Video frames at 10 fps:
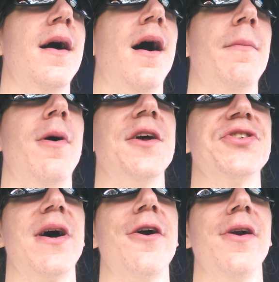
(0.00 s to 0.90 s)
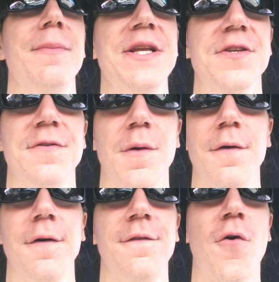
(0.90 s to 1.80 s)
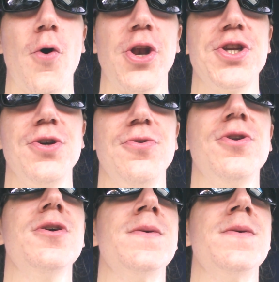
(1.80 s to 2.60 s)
Also, I heard it means fortitude,